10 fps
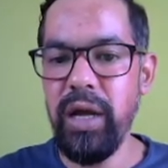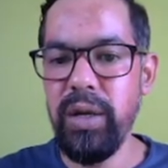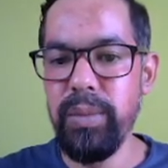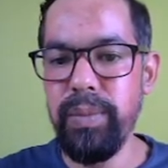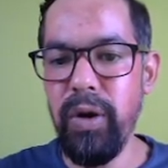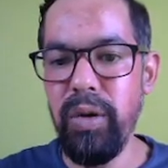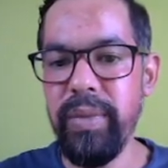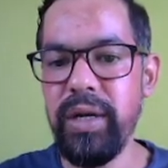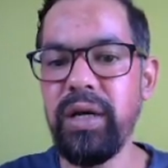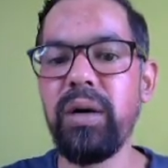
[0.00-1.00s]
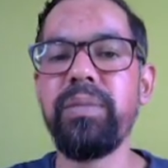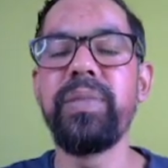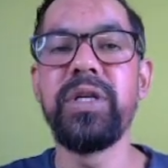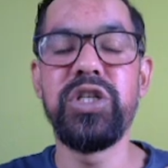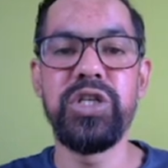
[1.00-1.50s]
unemployment
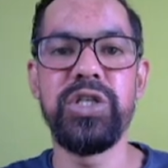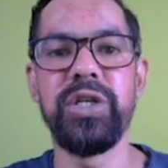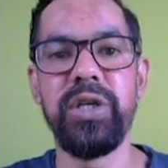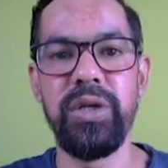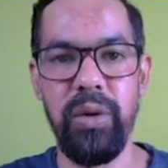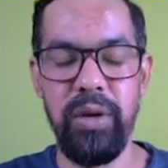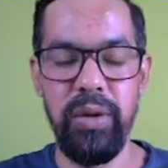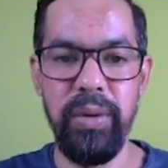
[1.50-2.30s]
compensation and all.